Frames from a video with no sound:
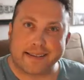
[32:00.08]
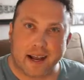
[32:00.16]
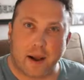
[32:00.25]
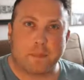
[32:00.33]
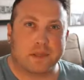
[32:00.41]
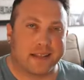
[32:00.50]

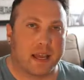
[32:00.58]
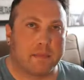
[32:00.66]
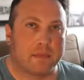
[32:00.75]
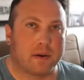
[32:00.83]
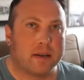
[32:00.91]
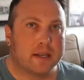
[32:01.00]
up to
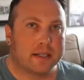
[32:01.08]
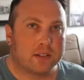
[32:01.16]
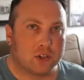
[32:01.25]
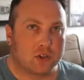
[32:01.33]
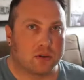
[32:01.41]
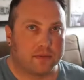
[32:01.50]
them
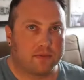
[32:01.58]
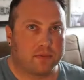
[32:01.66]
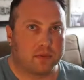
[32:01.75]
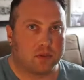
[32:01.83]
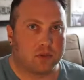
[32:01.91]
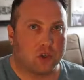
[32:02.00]
to sort of
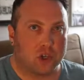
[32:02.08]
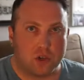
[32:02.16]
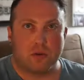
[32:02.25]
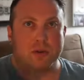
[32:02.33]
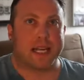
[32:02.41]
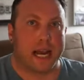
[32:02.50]

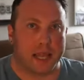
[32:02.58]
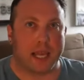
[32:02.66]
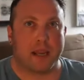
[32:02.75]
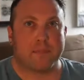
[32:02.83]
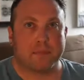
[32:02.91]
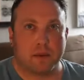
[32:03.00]
choose how
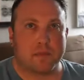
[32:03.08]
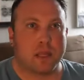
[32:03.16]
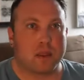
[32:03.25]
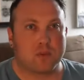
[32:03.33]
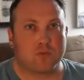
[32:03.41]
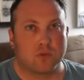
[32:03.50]
they
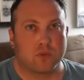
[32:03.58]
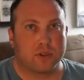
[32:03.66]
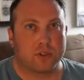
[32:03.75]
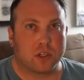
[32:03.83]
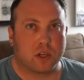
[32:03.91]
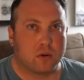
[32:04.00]
implement the
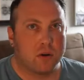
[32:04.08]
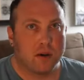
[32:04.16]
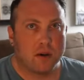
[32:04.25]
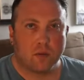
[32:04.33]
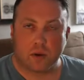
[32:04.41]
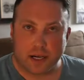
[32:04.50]
rules. So
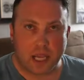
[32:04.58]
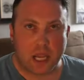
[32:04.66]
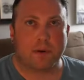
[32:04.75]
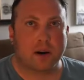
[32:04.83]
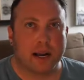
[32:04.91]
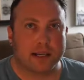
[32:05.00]
we're going to
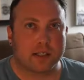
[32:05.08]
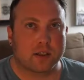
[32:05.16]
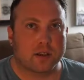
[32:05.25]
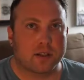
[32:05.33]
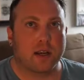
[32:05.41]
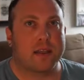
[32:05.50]
keep our eyes
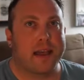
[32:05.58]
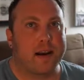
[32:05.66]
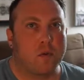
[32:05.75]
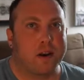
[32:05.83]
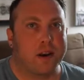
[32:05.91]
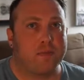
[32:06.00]
closely on that
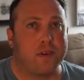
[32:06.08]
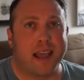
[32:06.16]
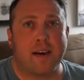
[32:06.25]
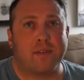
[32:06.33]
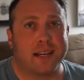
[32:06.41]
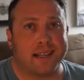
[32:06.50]
one. And if I
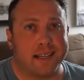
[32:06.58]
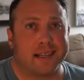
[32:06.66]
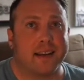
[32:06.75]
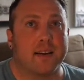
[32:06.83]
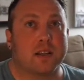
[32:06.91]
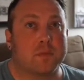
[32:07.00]
have any
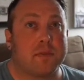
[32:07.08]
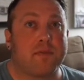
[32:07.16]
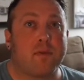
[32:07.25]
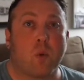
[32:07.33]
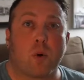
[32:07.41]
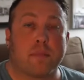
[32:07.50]
details
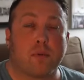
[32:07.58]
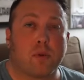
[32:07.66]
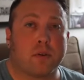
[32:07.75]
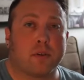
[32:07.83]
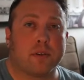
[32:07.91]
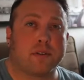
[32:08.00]
before the
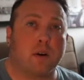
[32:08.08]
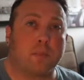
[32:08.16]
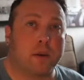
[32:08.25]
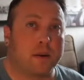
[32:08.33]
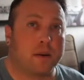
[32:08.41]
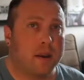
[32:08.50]
portal is
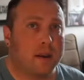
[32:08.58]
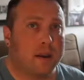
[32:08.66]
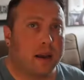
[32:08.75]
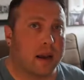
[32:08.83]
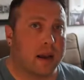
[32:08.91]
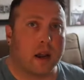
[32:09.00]
open,
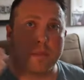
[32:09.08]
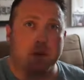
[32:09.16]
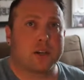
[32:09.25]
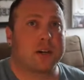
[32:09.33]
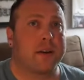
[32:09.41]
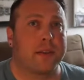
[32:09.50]
I'll be
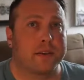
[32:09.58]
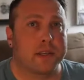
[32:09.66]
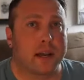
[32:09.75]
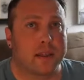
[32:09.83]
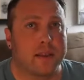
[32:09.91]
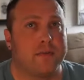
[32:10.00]
sharing those
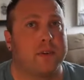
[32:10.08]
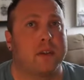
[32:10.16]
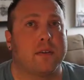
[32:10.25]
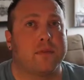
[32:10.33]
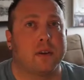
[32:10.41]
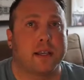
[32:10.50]
out on the
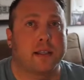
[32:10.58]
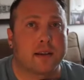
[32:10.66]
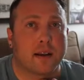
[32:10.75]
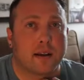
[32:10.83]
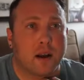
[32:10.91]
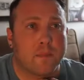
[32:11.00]

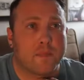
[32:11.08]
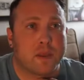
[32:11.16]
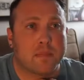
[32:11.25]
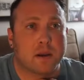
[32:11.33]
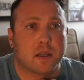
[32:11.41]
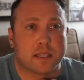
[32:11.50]
affiliatefreelance.com
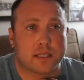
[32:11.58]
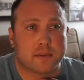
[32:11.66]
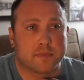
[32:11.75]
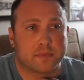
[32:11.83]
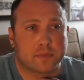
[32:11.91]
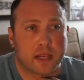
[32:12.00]
email list
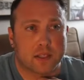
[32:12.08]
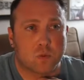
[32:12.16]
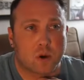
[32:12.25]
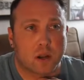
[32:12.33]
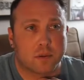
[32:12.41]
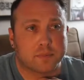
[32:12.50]
as
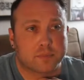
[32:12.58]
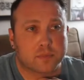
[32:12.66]
well.